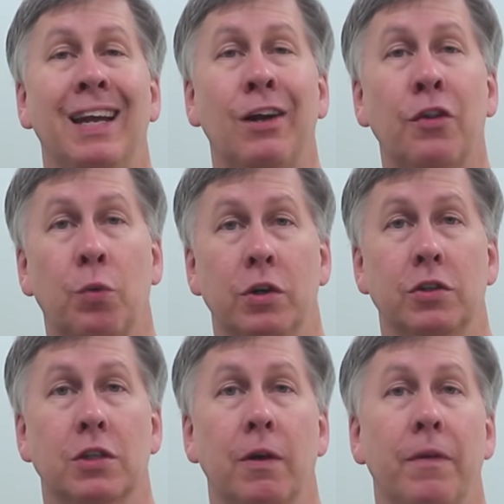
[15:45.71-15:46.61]
In other
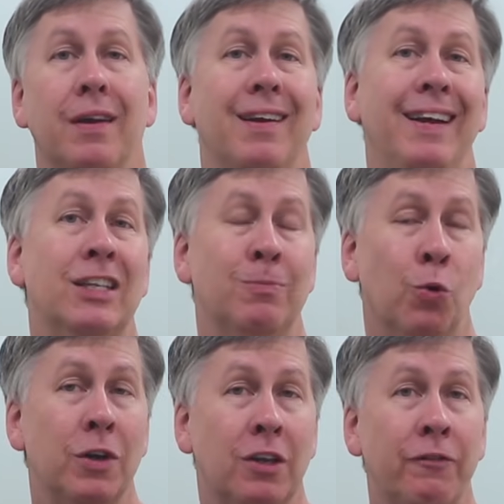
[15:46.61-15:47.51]
words, it's
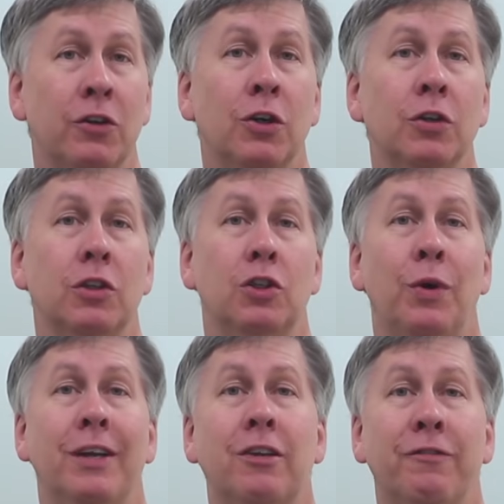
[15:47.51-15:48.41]
more difficult
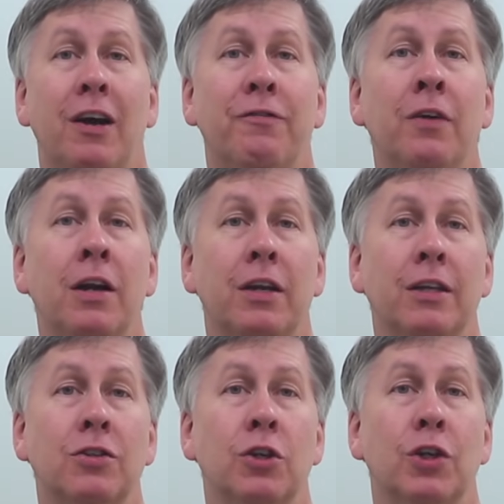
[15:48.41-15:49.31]
to identify
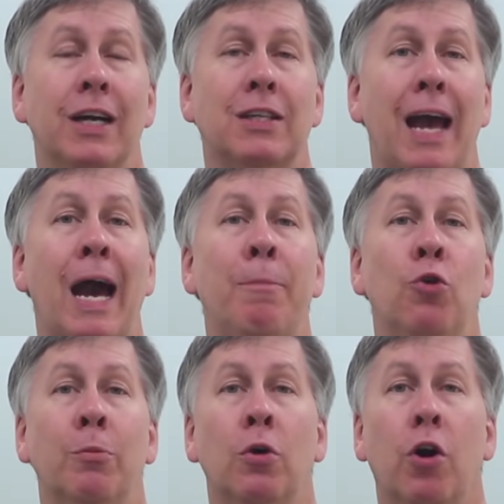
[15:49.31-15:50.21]
findings such as
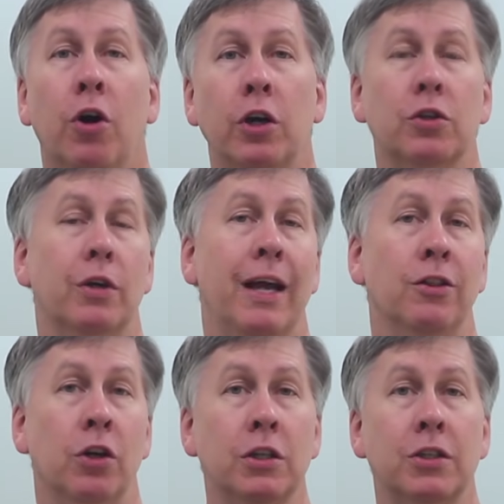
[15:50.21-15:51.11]
abnormal heart
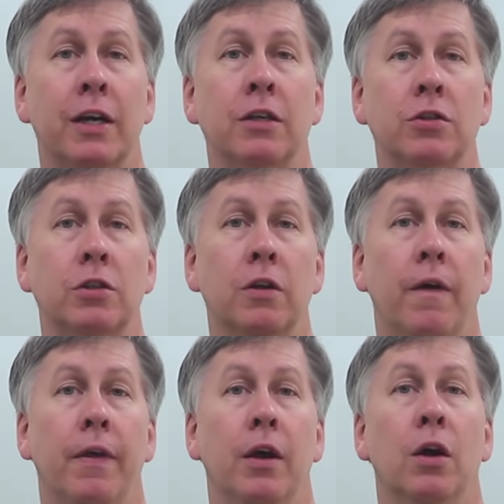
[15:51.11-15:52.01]
and lung sounds,
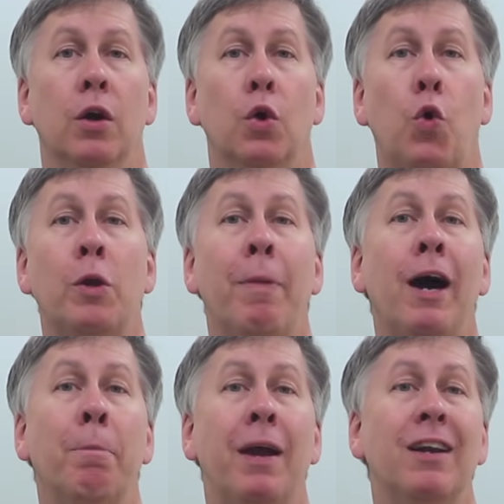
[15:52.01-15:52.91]
or to
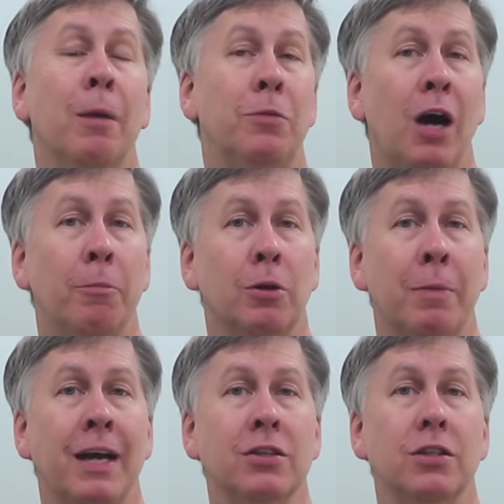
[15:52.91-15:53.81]
palpate abdominal
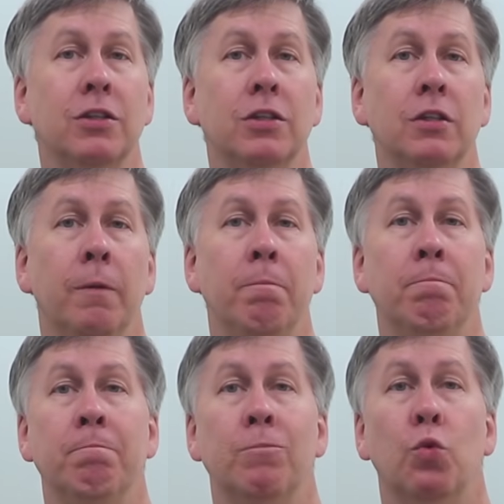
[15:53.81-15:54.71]
masses
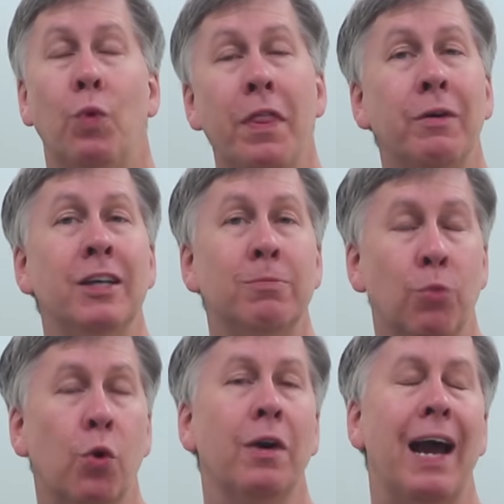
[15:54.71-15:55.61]
when there is
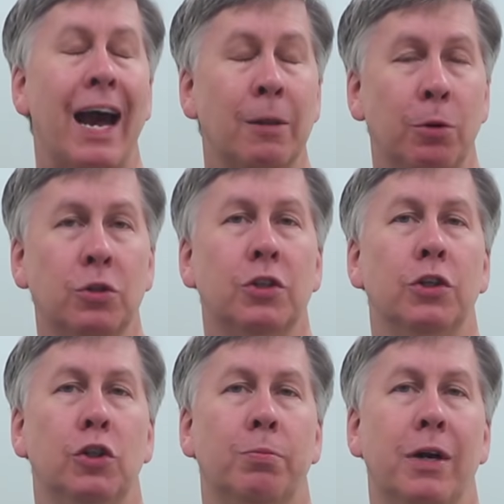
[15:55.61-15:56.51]
more adipose
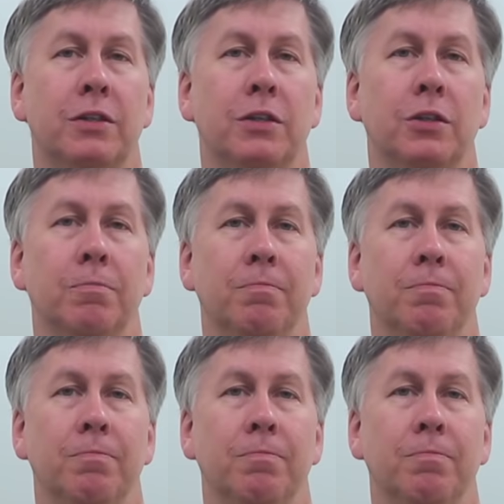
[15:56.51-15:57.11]
tissue present.